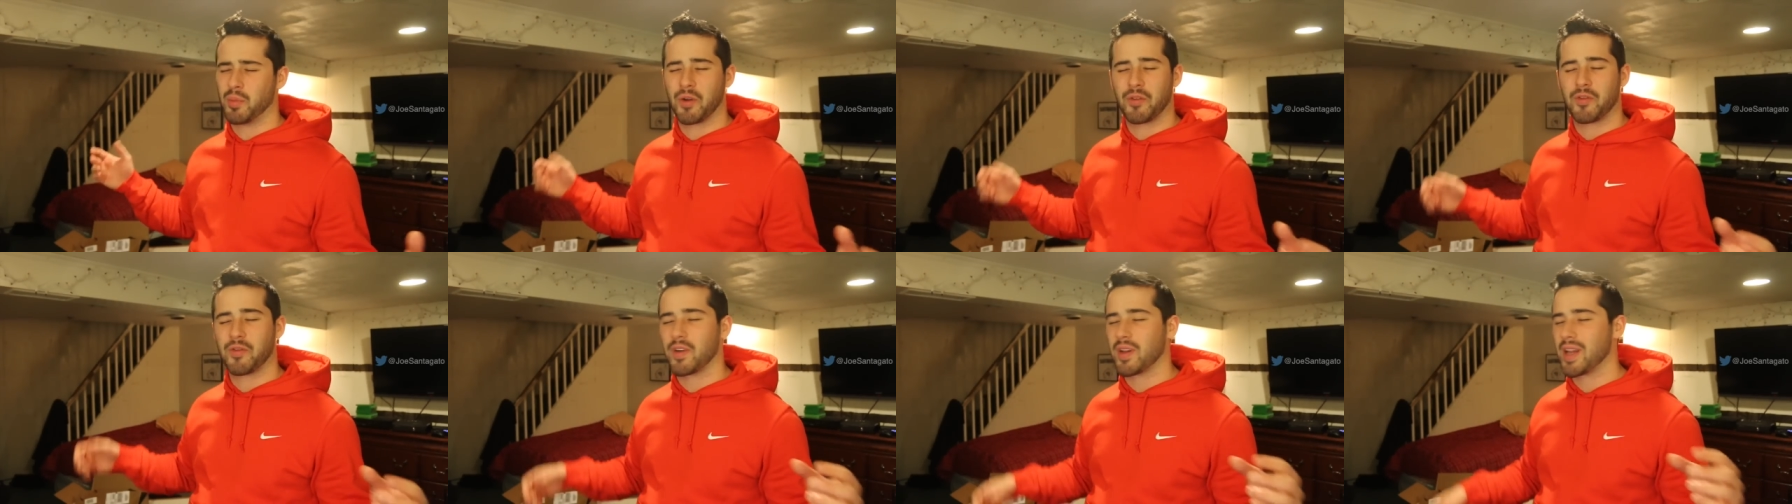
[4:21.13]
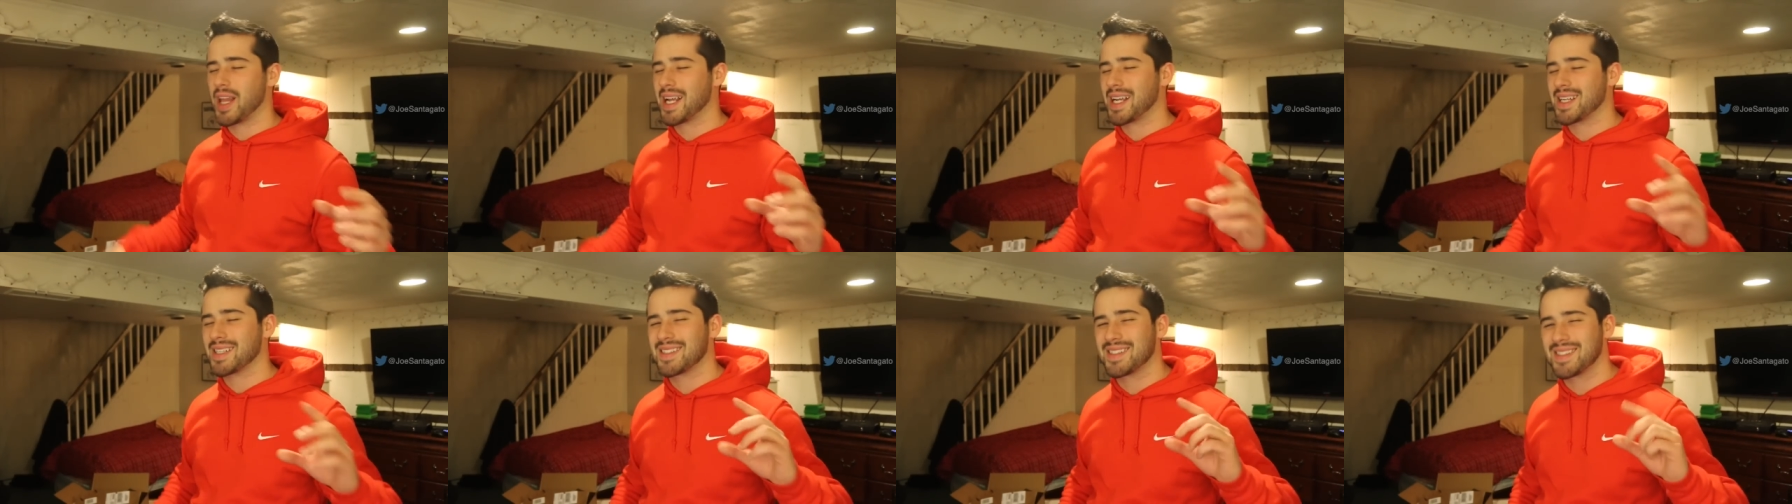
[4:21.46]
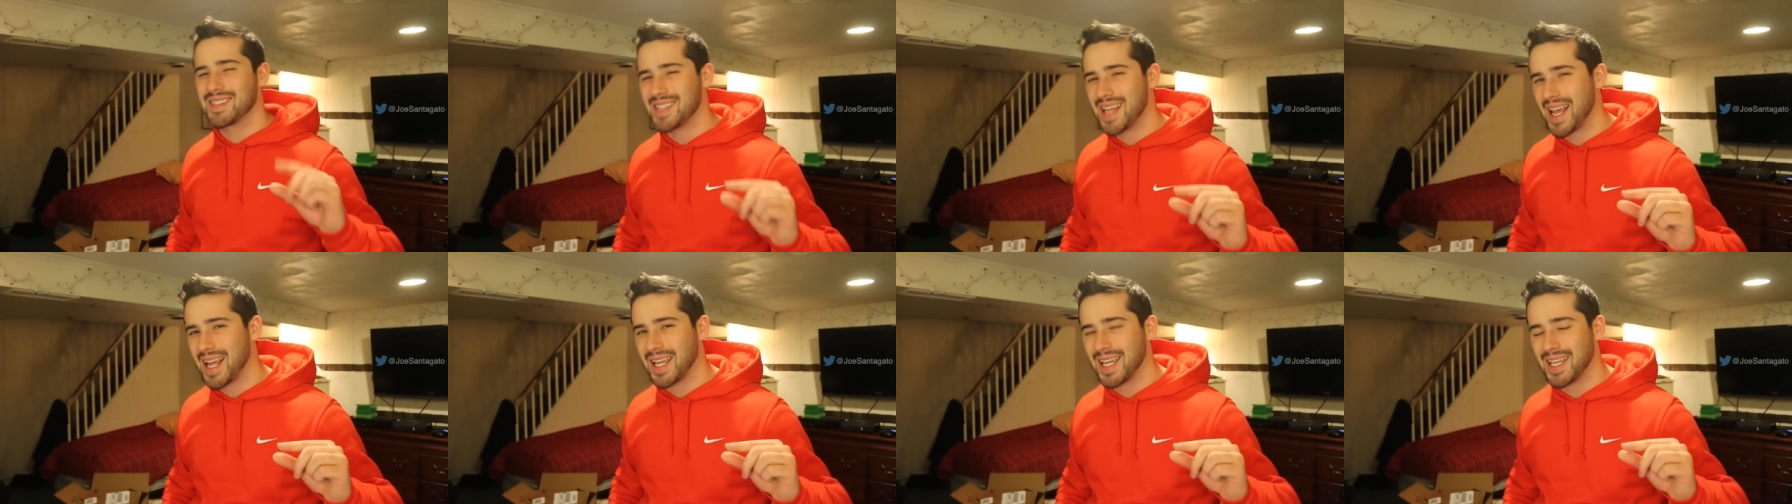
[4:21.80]
but for like a
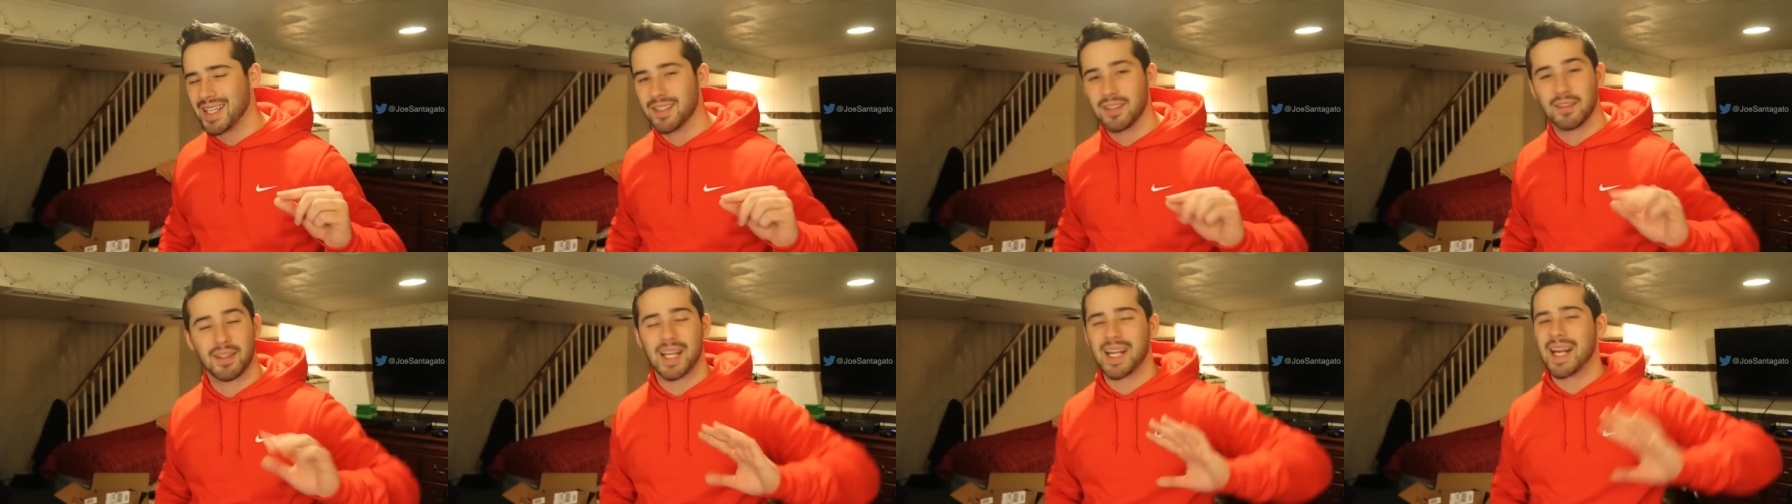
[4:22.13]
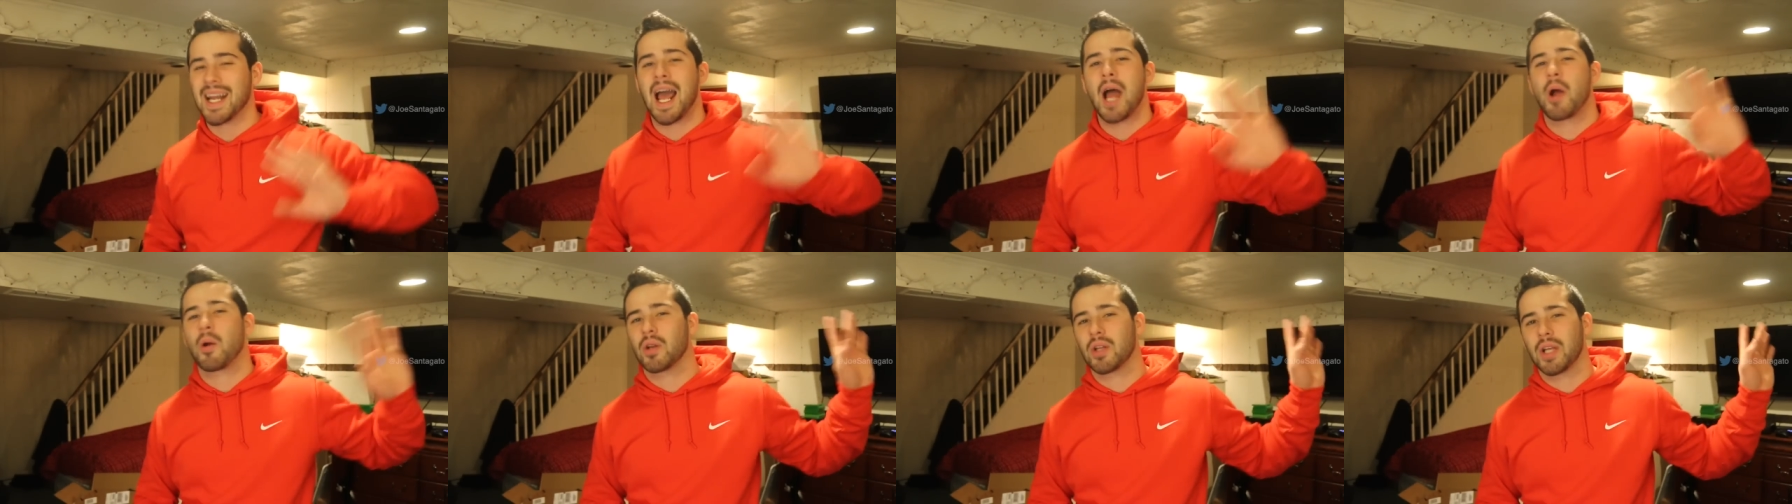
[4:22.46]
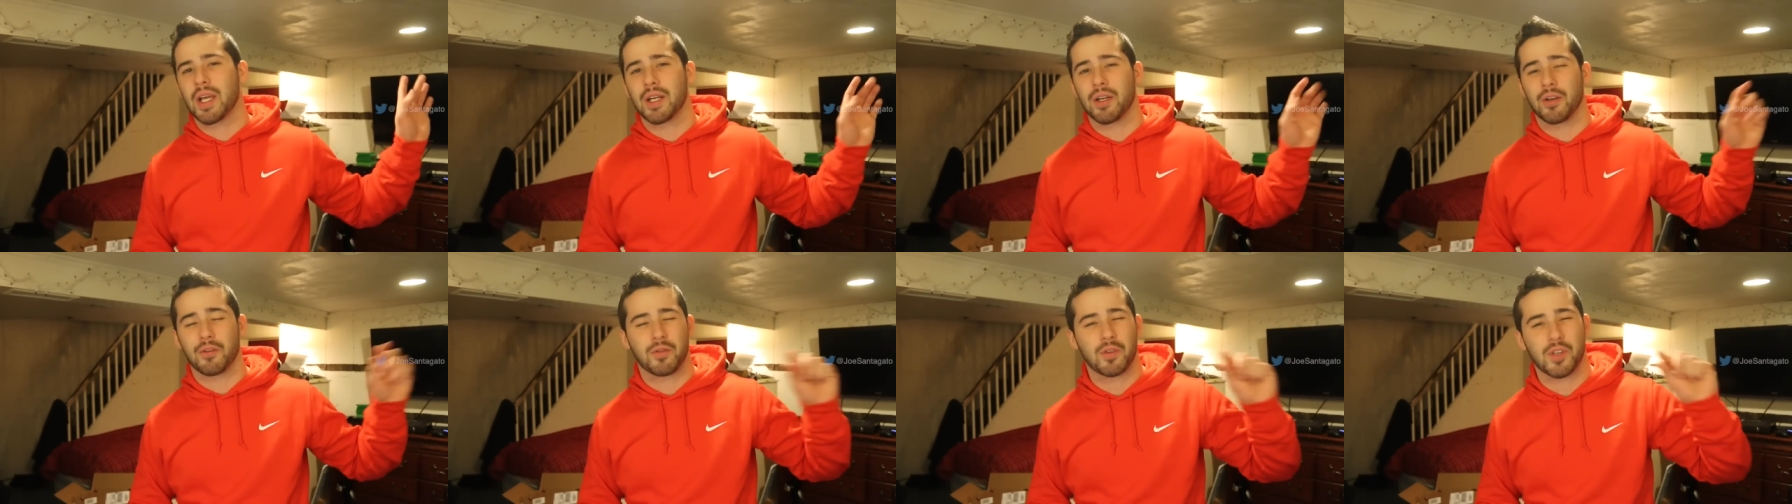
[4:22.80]
second, like an hour
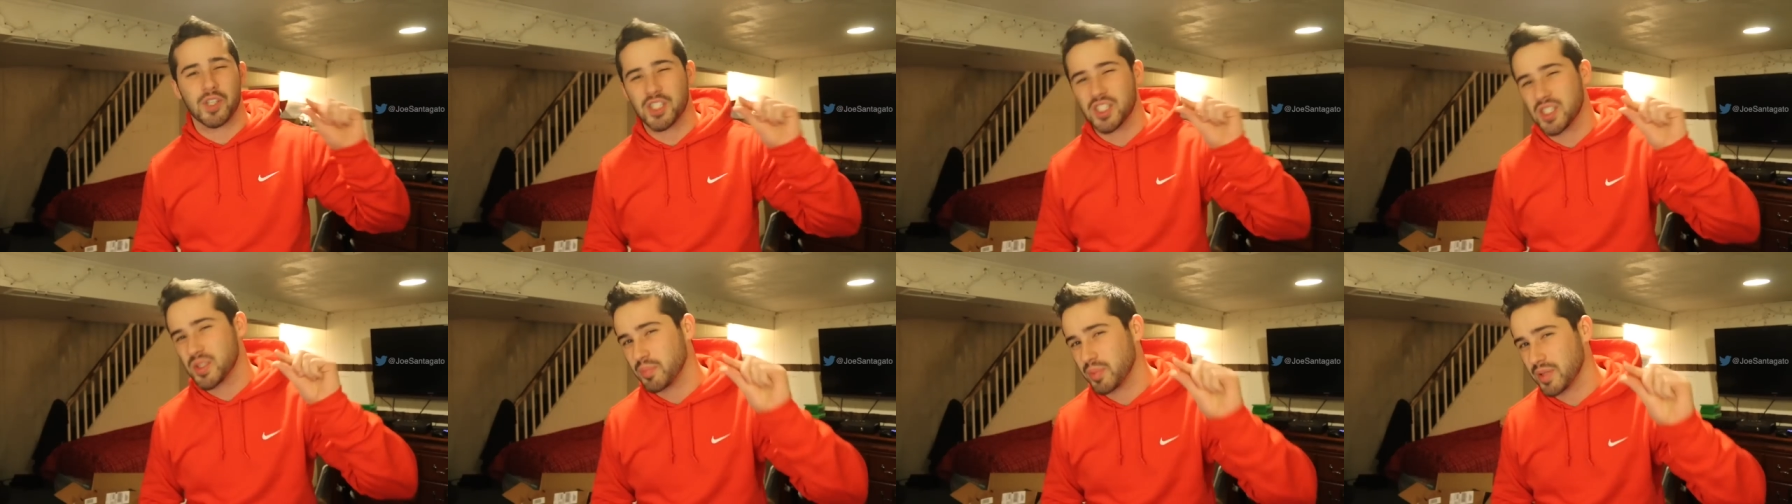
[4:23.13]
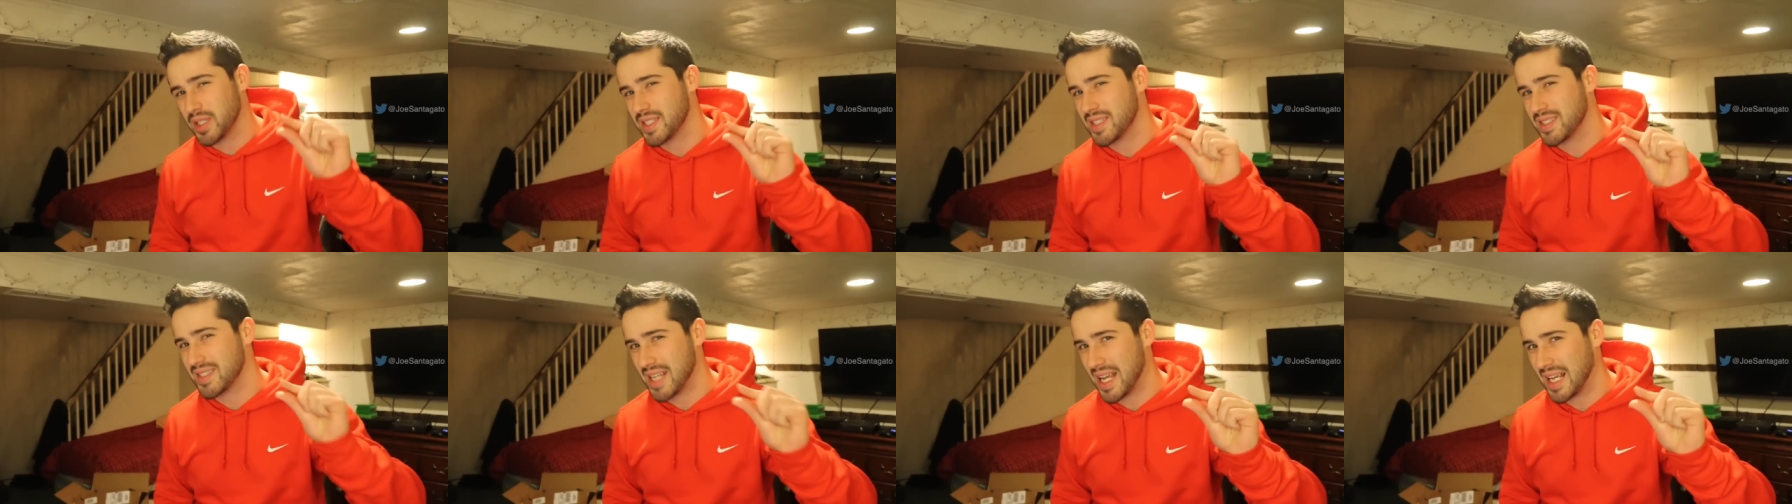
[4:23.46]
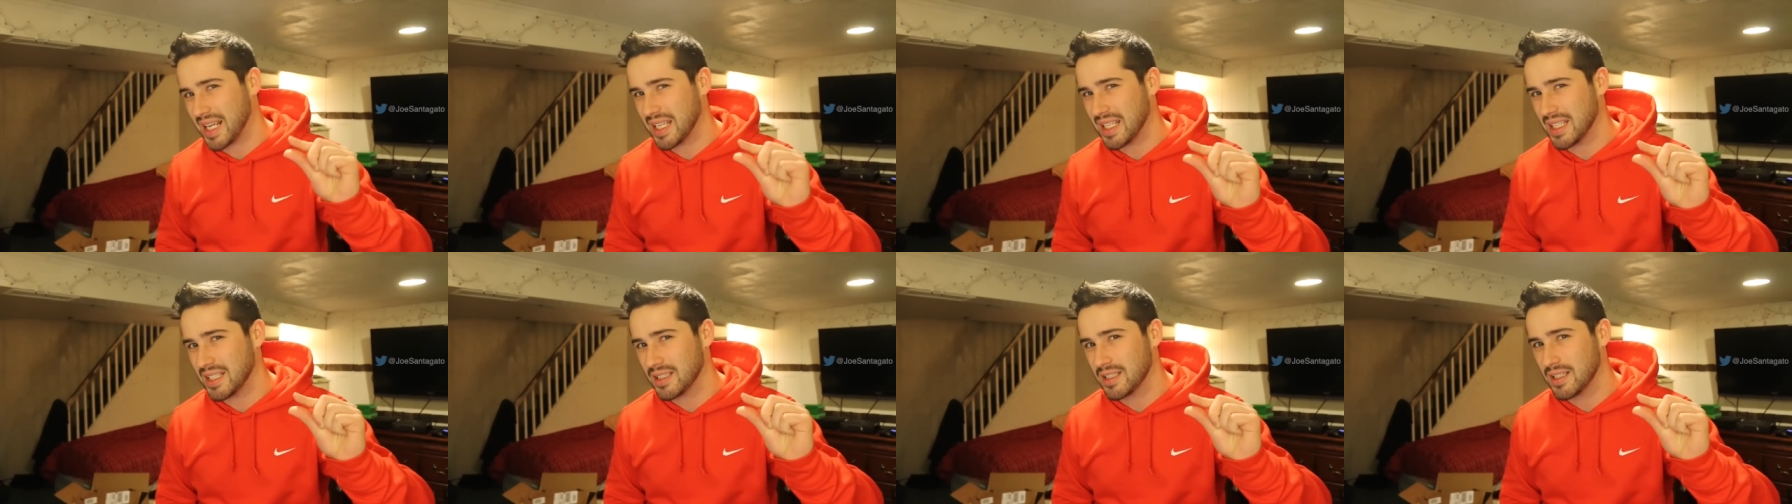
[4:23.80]
later, for a split
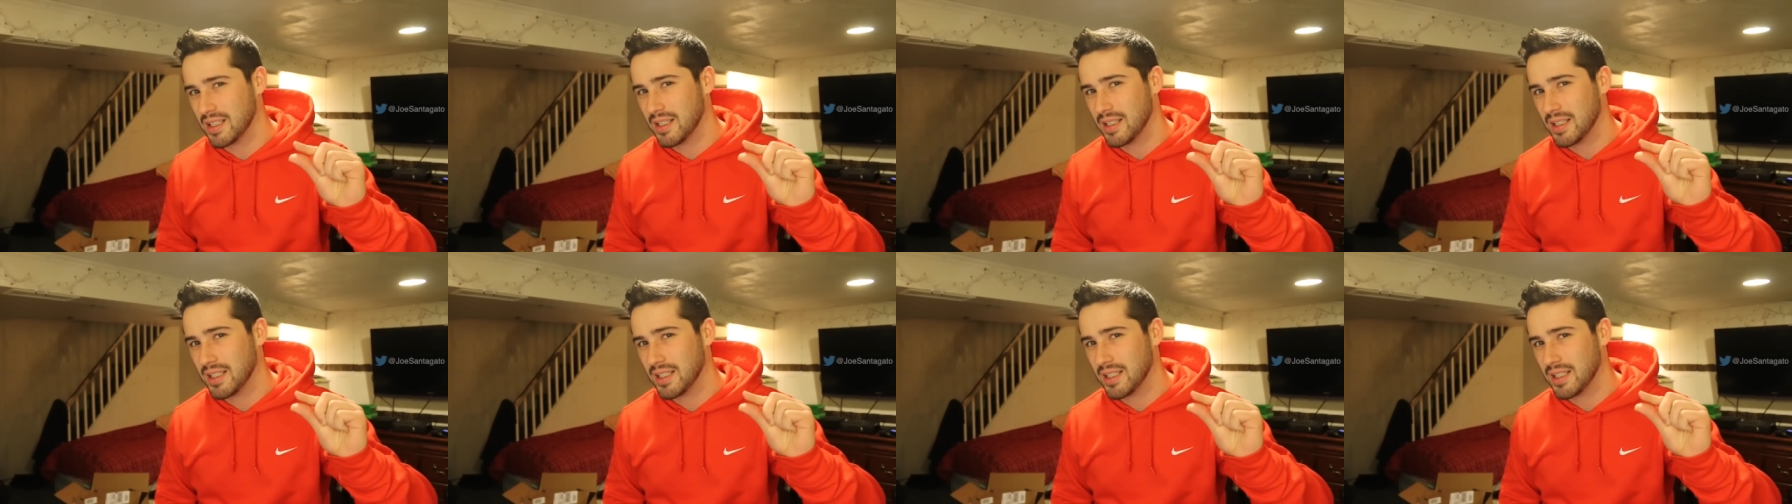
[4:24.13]
second,